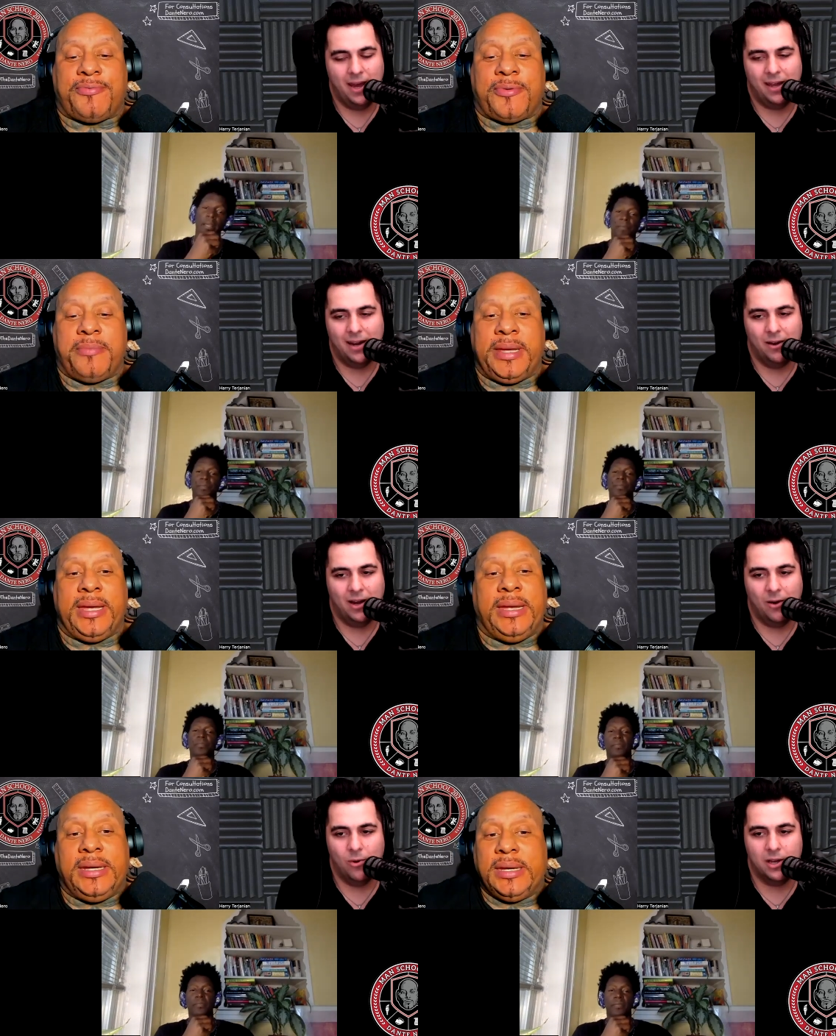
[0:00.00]

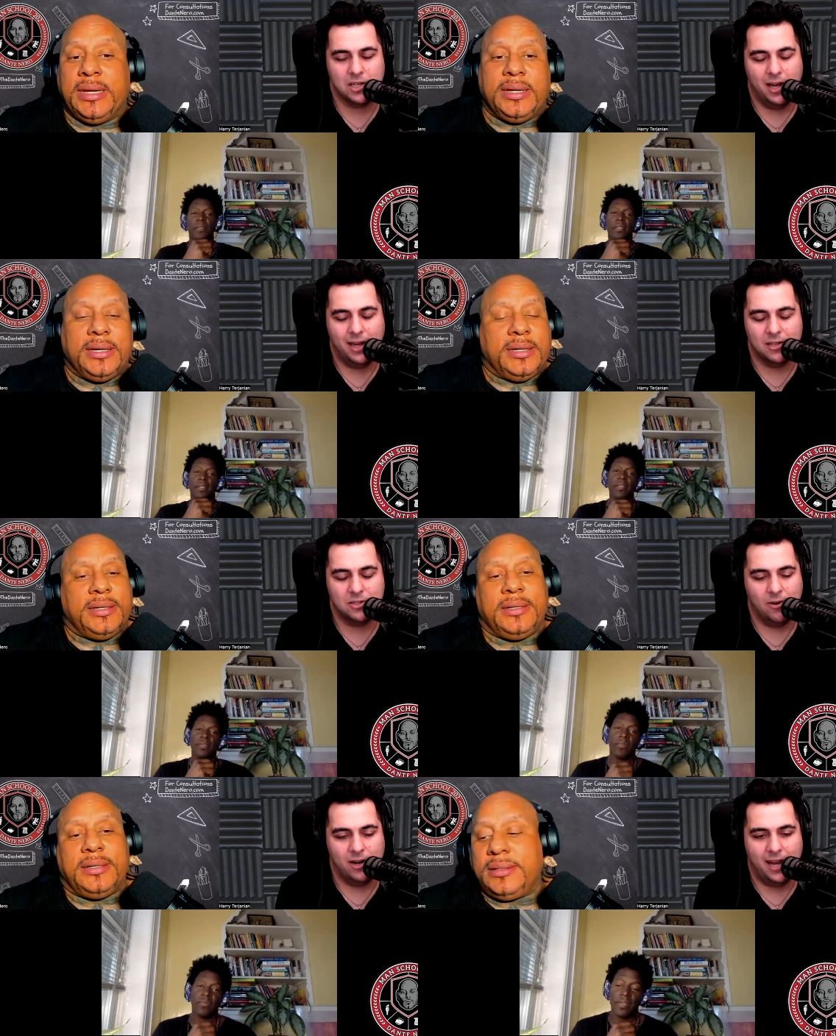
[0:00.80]
Speaker 1: man, me... I,
Speaker 2: I, wish I had
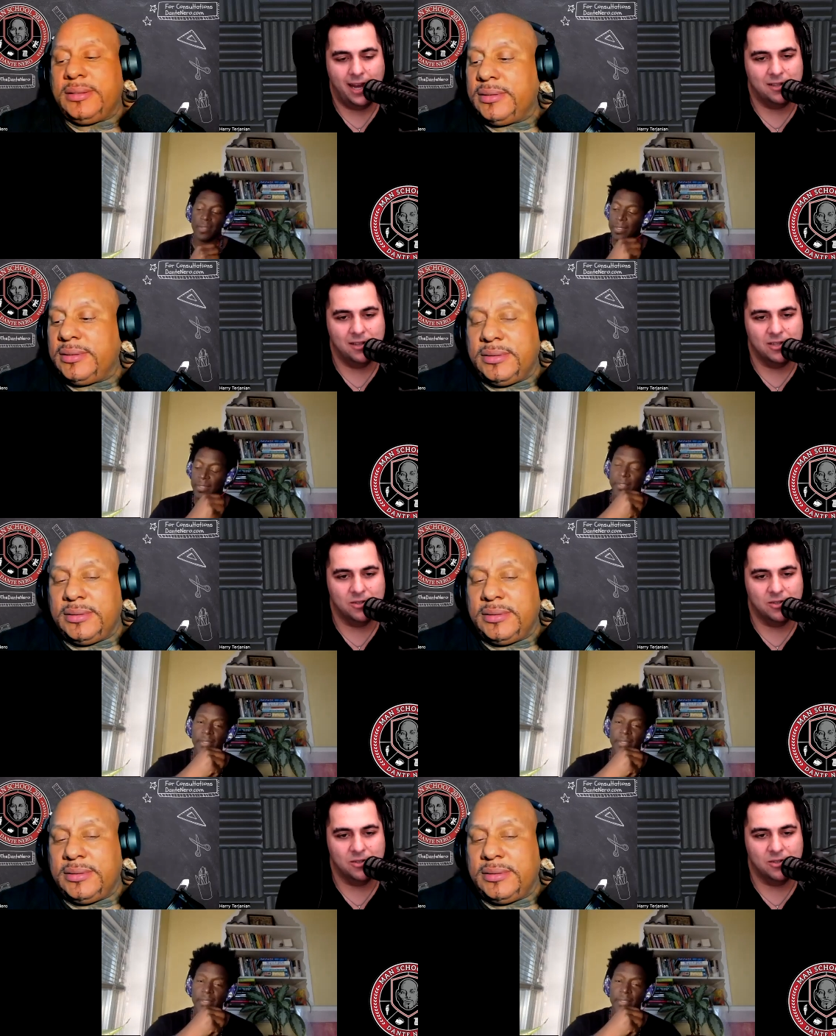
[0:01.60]
a story to add to